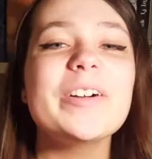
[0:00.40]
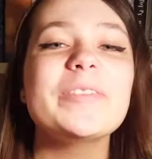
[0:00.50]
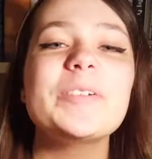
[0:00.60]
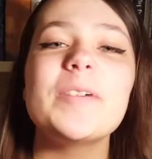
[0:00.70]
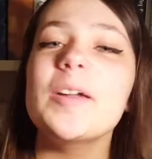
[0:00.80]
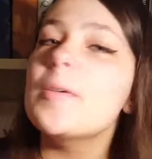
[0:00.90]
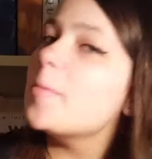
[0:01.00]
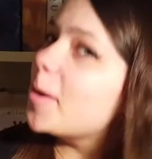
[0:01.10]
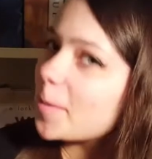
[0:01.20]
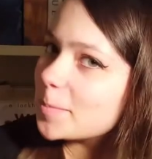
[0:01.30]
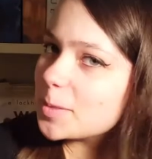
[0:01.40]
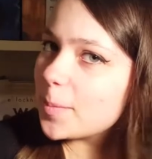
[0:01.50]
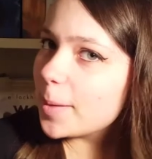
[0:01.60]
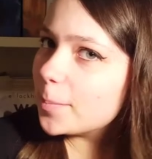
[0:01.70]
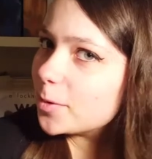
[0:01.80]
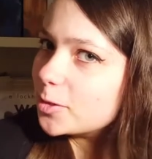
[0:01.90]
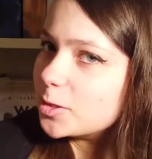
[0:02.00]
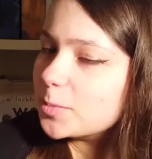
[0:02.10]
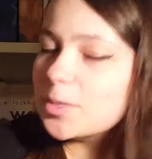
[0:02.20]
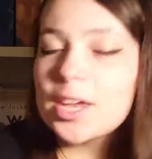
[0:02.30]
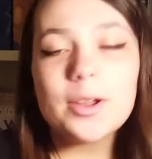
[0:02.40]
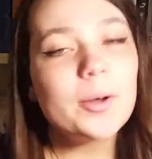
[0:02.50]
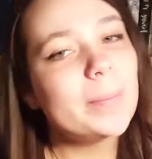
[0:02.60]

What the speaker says: everyone and welcome to my booktube channel.